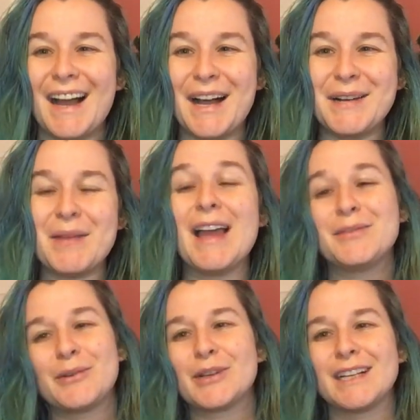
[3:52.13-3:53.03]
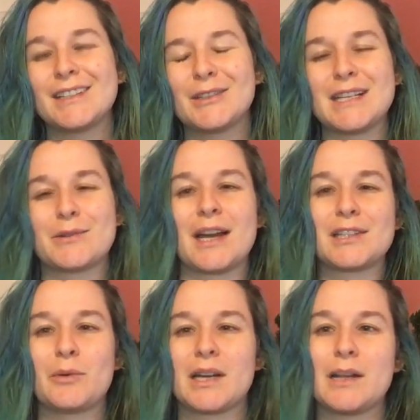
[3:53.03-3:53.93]
And when we're in Greece, we're
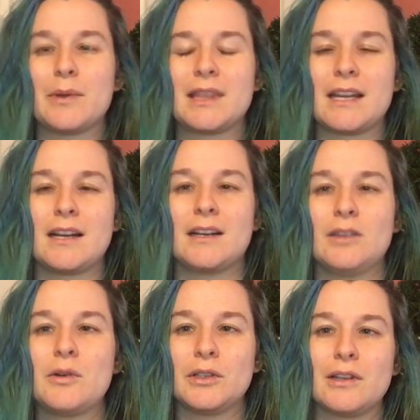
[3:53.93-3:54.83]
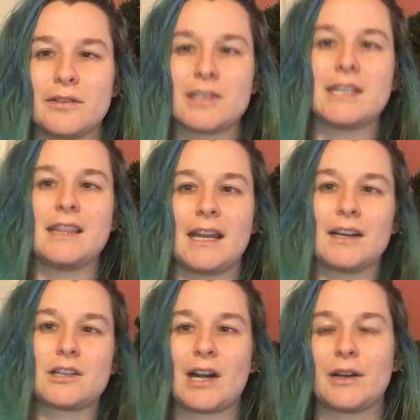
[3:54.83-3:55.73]
actually working with their local university there
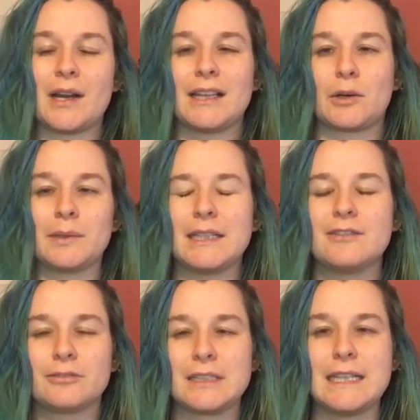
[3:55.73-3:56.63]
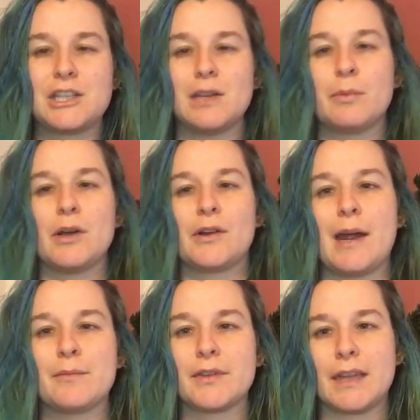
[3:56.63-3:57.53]
to try to create like a really free, cheap
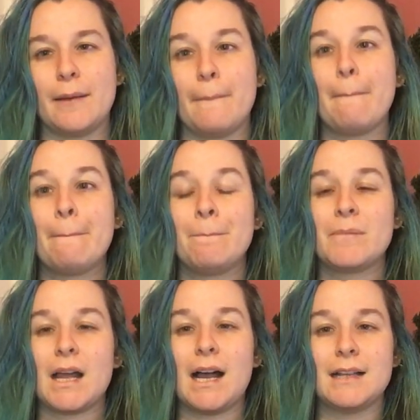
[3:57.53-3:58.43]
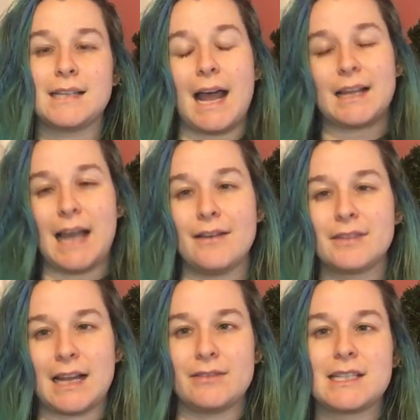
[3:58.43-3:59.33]
program for them to have
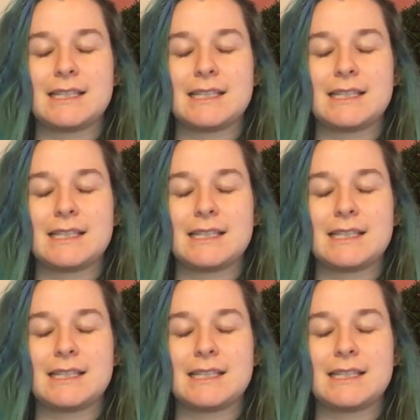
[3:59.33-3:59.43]
kind of a